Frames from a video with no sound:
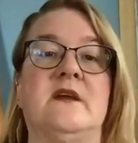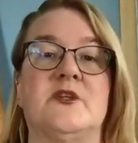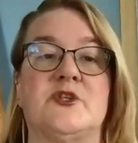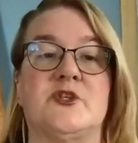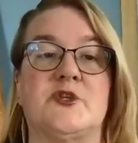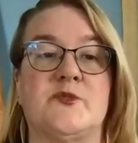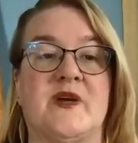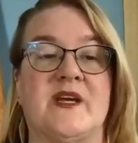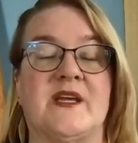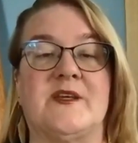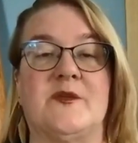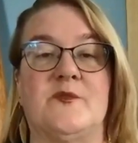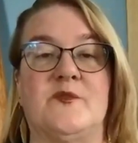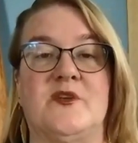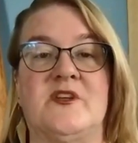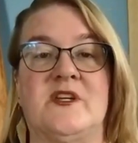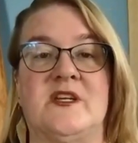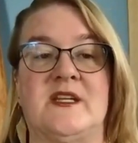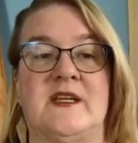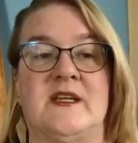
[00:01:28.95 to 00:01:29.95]
to my
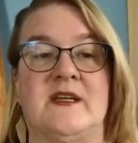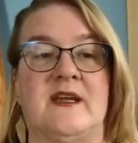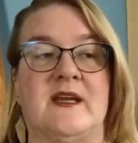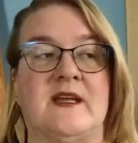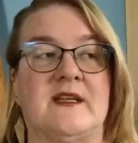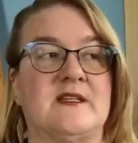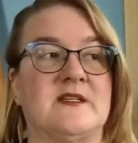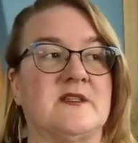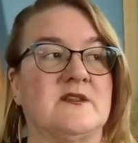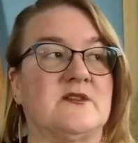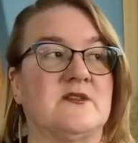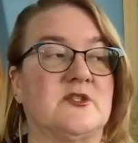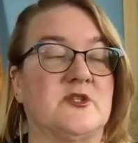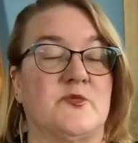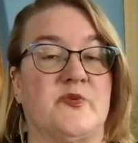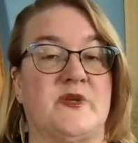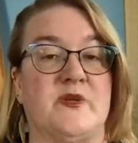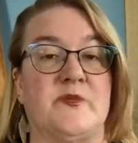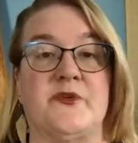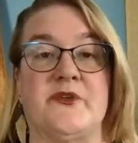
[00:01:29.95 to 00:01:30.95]
community, and to
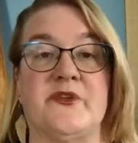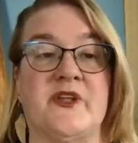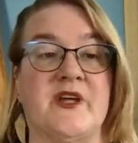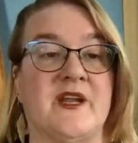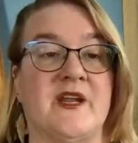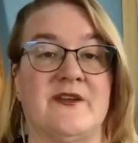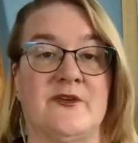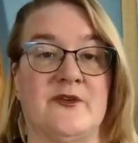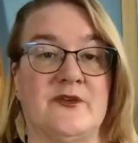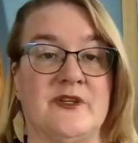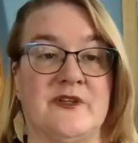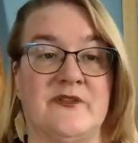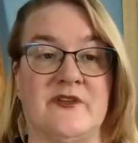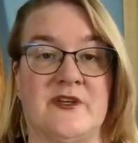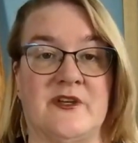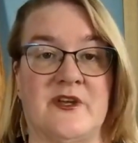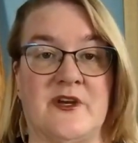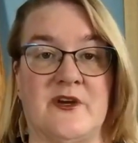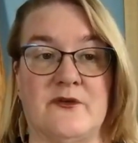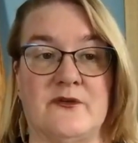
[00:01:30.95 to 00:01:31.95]
people that I don't
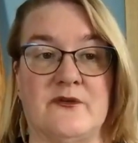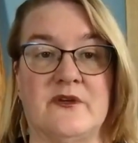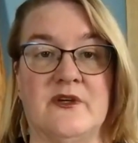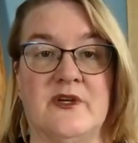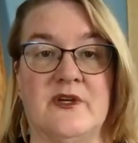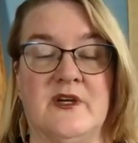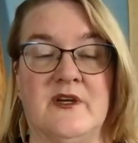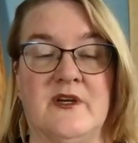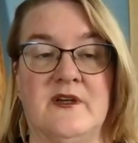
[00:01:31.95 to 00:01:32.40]
even know.